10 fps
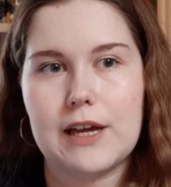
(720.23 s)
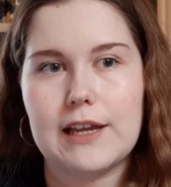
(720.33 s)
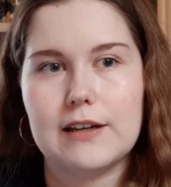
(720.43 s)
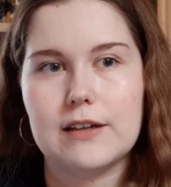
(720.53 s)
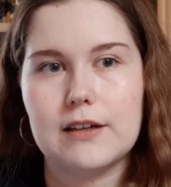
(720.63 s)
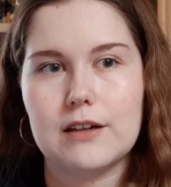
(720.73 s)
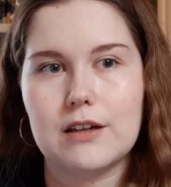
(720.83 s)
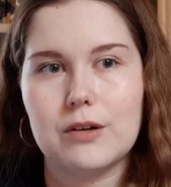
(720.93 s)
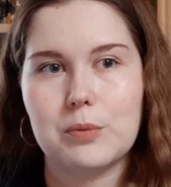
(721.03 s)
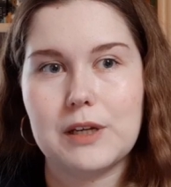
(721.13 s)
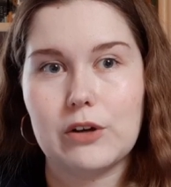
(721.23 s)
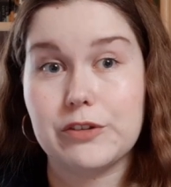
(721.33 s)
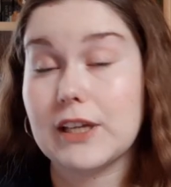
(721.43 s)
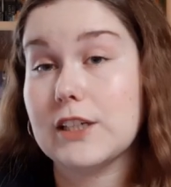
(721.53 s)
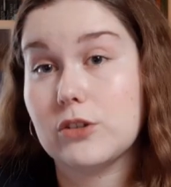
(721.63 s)
when uh, we
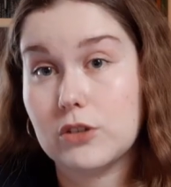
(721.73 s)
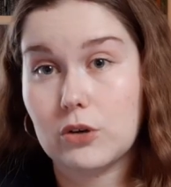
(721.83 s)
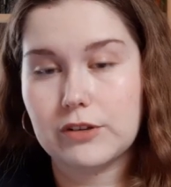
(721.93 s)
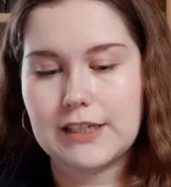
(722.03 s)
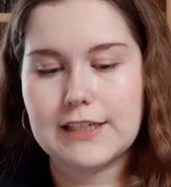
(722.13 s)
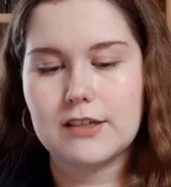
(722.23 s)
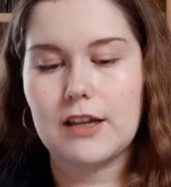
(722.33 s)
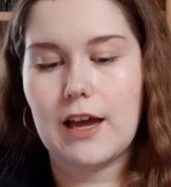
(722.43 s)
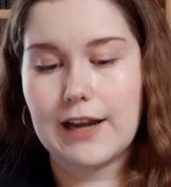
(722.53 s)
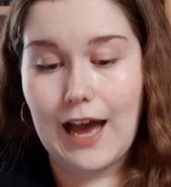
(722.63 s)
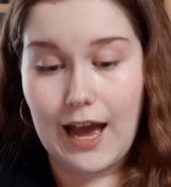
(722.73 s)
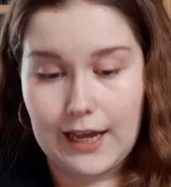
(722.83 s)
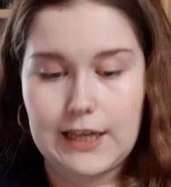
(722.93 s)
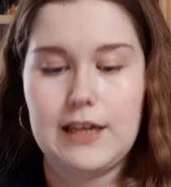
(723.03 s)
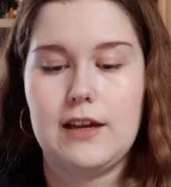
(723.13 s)
also get to know the T'lan
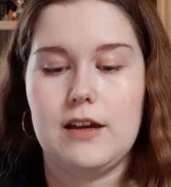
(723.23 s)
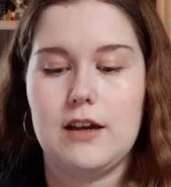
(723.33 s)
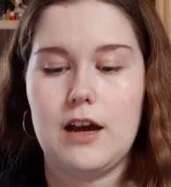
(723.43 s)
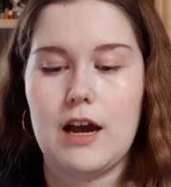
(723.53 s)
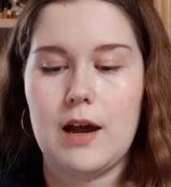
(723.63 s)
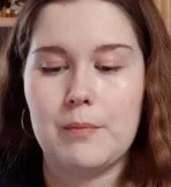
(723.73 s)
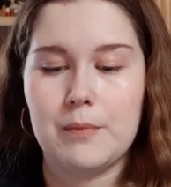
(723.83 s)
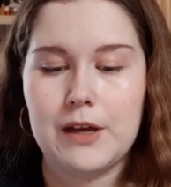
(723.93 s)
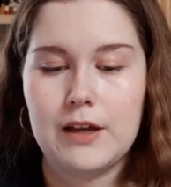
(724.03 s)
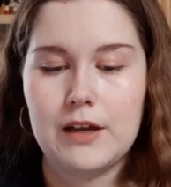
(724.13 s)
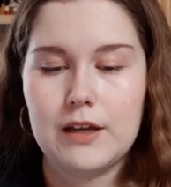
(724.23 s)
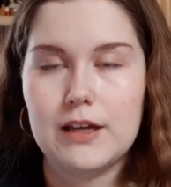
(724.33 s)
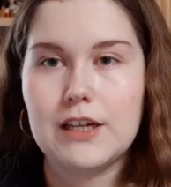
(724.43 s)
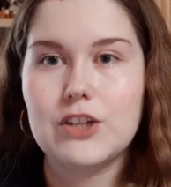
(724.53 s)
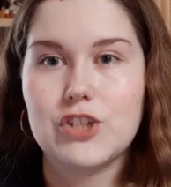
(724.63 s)
Ay, um,
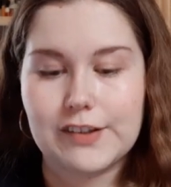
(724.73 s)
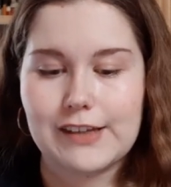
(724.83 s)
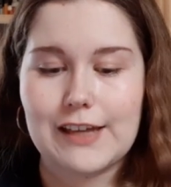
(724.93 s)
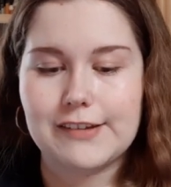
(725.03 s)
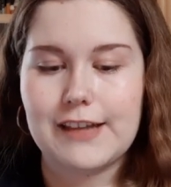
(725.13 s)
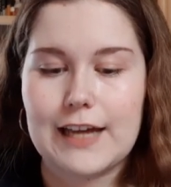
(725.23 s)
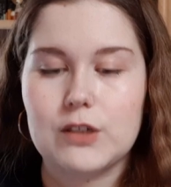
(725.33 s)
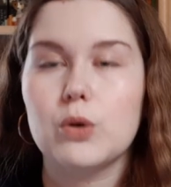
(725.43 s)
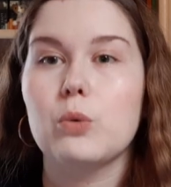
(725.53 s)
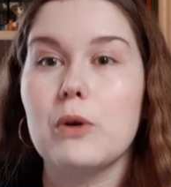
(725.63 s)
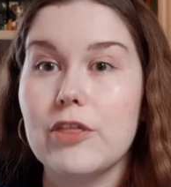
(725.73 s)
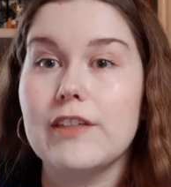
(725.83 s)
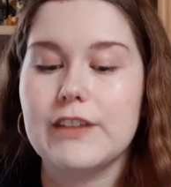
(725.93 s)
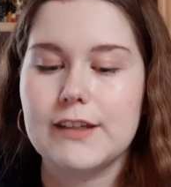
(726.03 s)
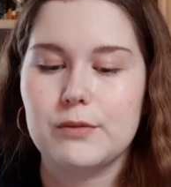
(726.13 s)
she says that
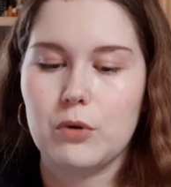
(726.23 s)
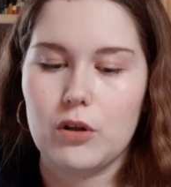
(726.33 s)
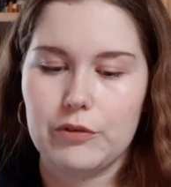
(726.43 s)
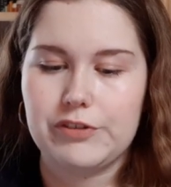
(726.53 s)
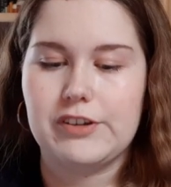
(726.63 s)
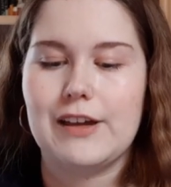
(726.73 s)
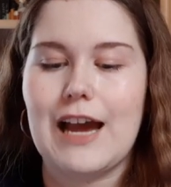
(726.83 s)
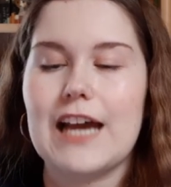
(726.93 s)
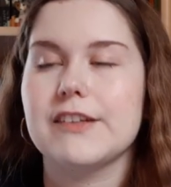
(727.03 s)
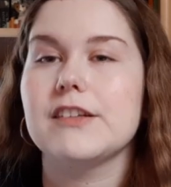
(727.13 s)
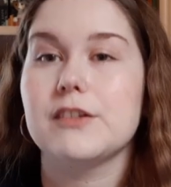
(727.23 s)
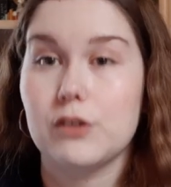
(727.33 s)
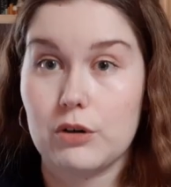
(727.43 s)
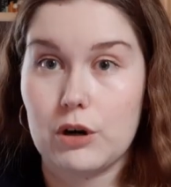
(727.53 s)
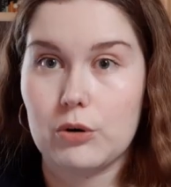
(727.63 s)
within these wolves, I see
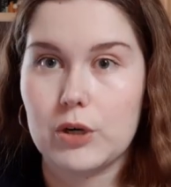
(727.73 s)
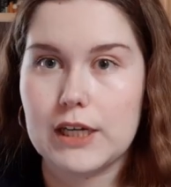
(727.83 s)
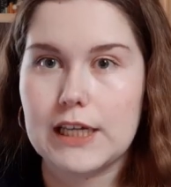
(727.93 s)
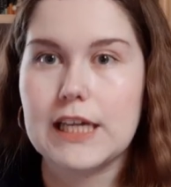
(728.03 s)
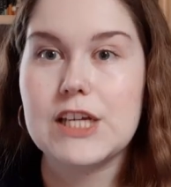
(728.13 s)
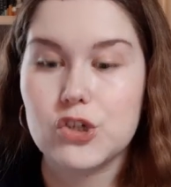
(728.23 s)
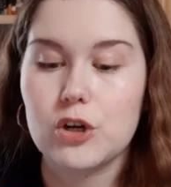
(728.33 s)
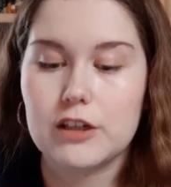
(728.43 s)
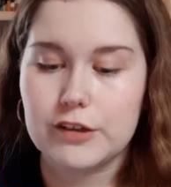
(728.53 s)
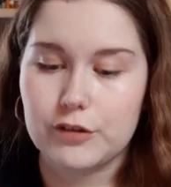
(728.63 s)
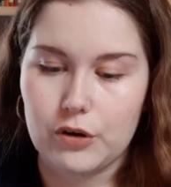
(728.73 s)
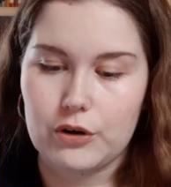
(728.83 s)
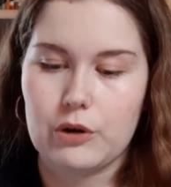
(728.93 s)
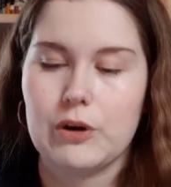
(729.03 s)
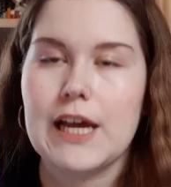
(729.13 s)
sorrow, eternal
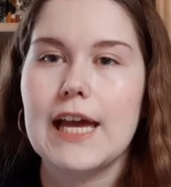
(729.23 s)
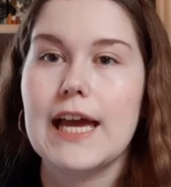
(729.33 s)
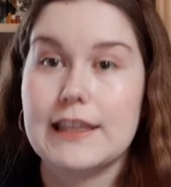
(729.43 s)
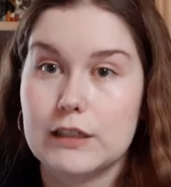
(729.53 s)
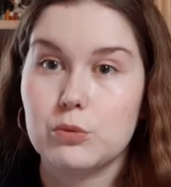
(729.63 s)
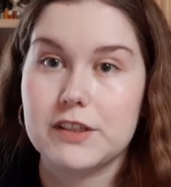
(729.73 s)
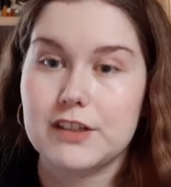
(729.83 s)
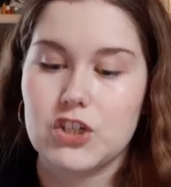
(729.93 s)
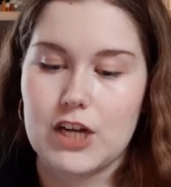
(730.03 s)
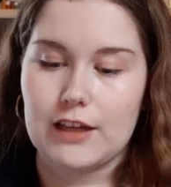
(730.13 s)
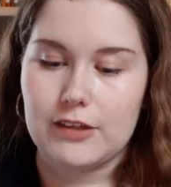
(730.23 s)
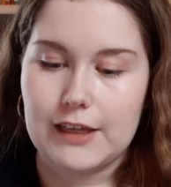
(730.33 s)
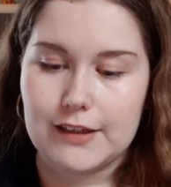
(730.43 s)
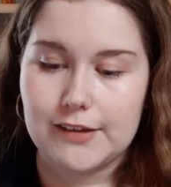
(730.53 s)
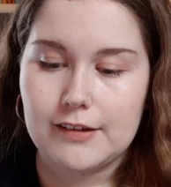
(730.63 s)
sorrow. And then Whiskey Jack
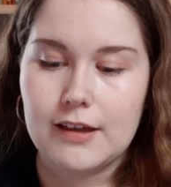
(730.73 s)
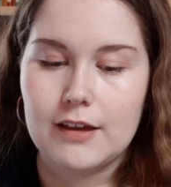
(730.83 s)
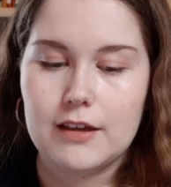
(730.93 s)
thinks,